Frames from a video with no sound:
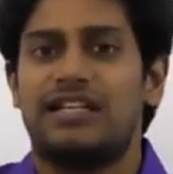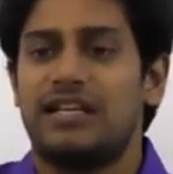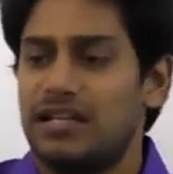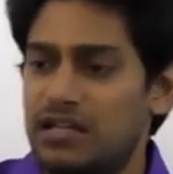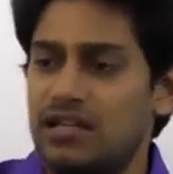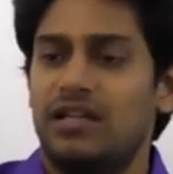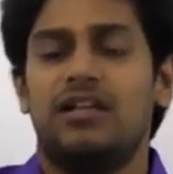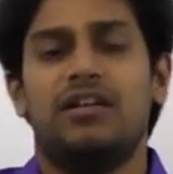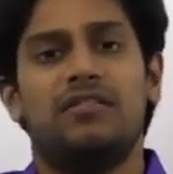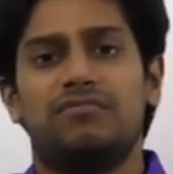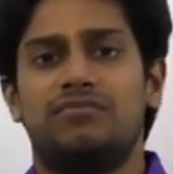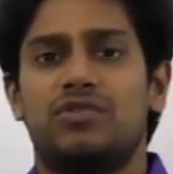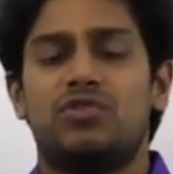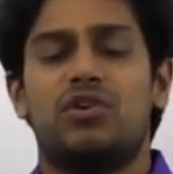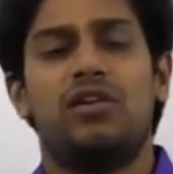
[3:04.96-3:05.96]
se
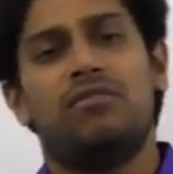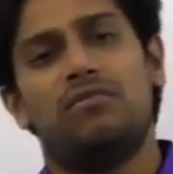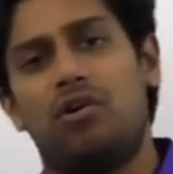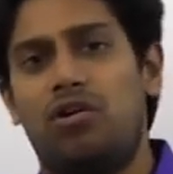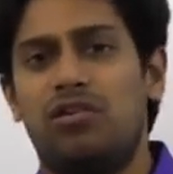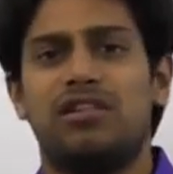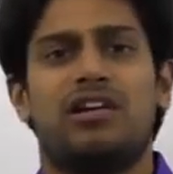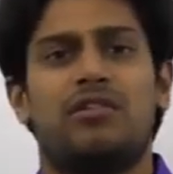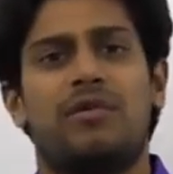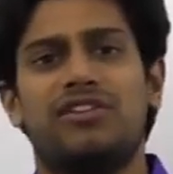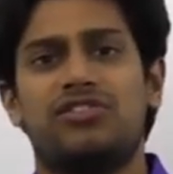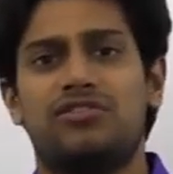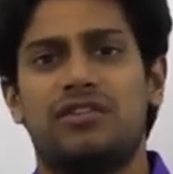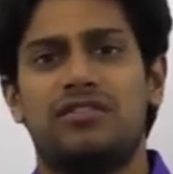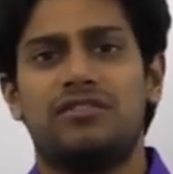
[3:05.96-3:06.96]
solve all the
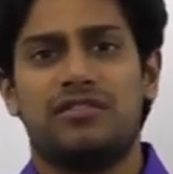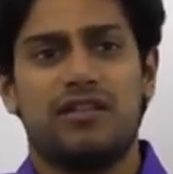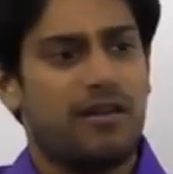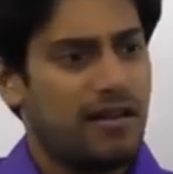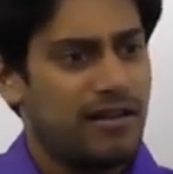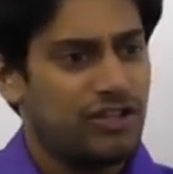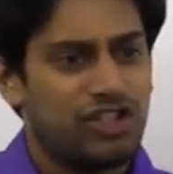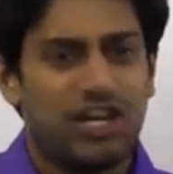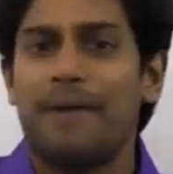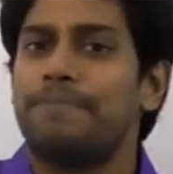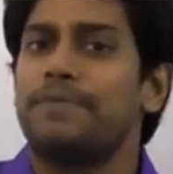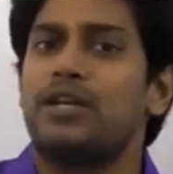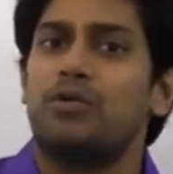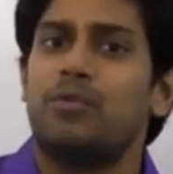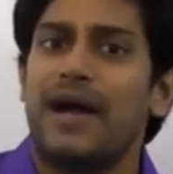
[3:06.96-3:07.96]
questions
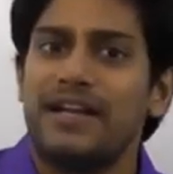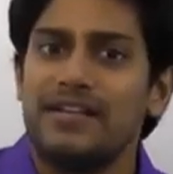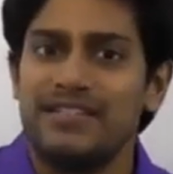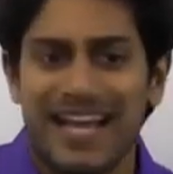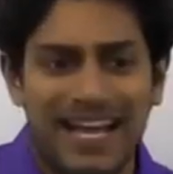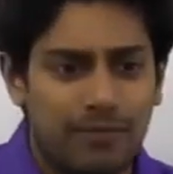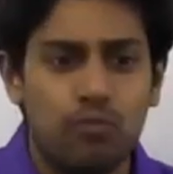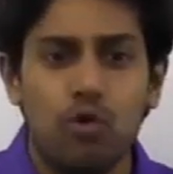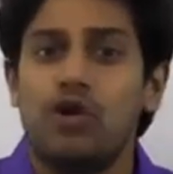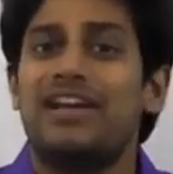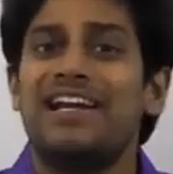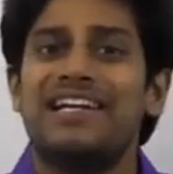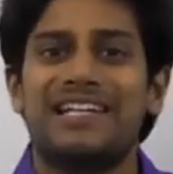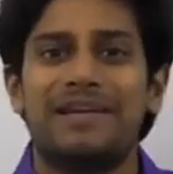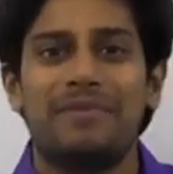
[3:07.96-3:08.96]
chapter wise. Ek
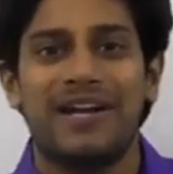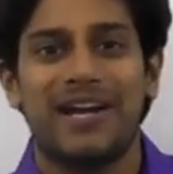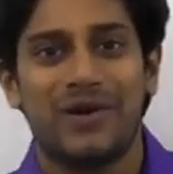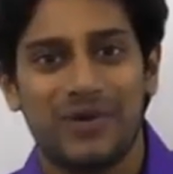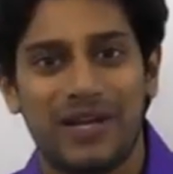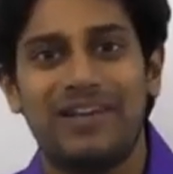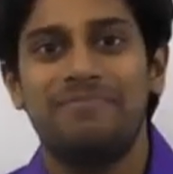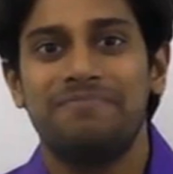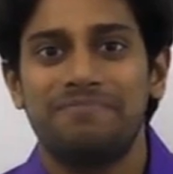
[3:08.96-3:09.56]
booklet hi banao na.